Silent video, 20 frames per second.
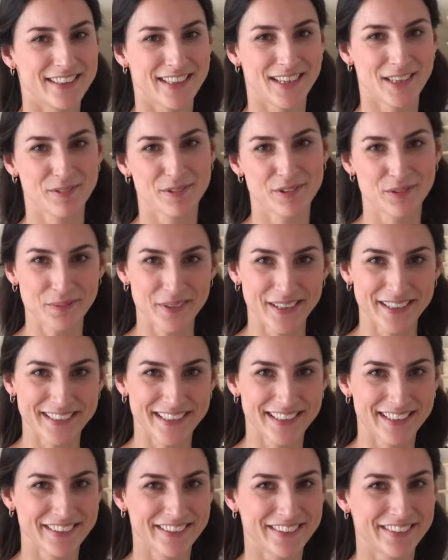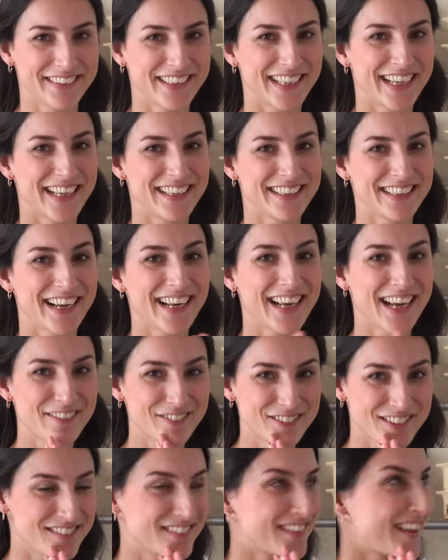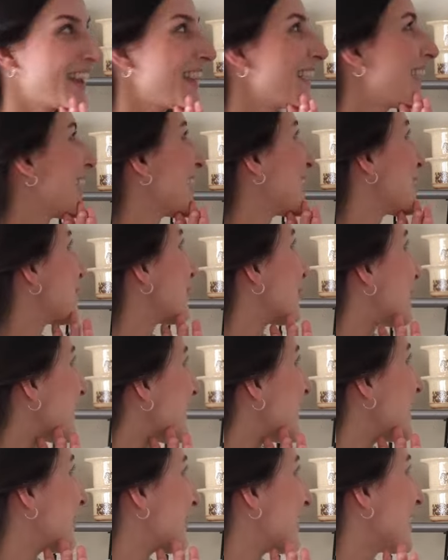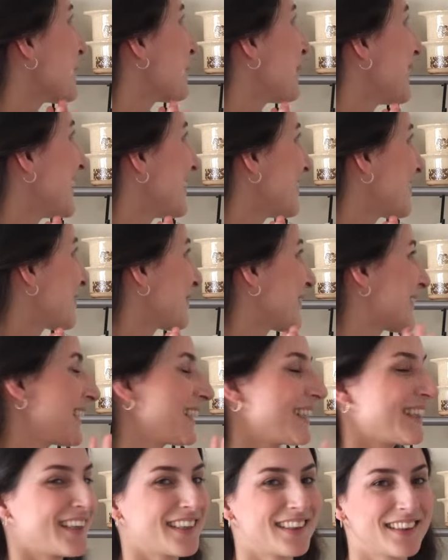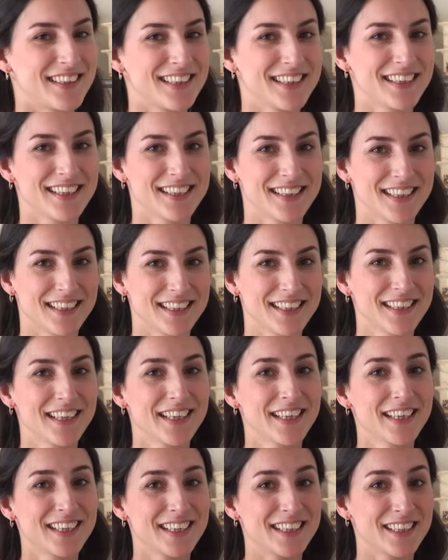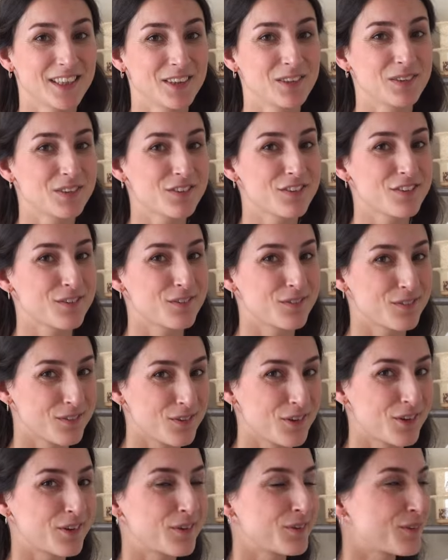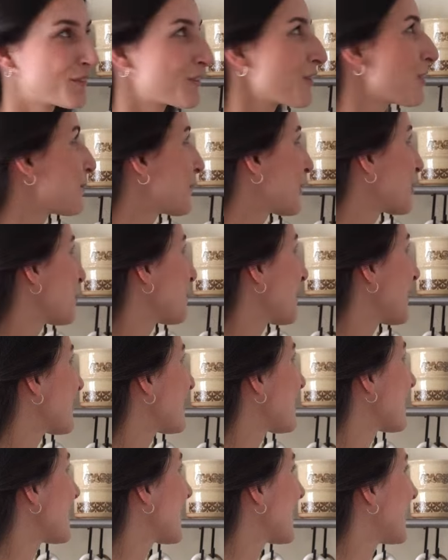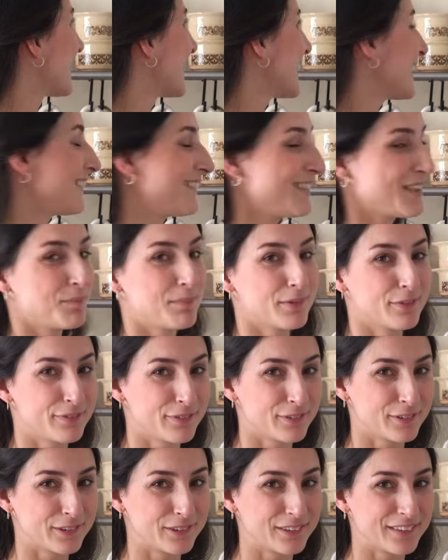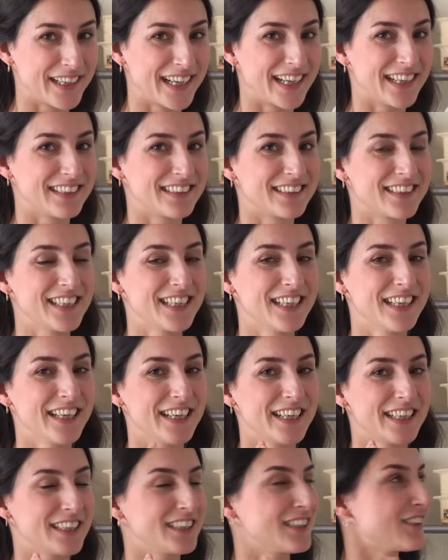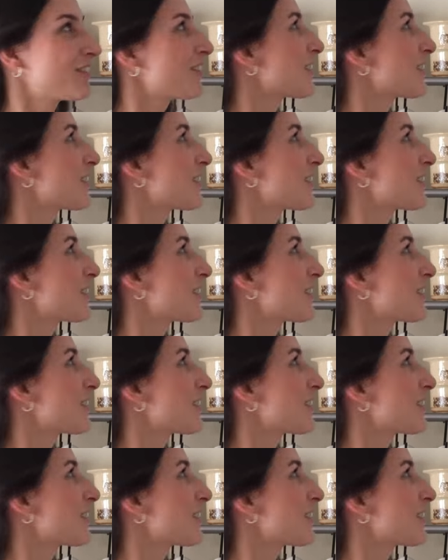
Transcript: that I was working on, and I have to say I am really pleased with it. I think that it looks so much better than it did before, and it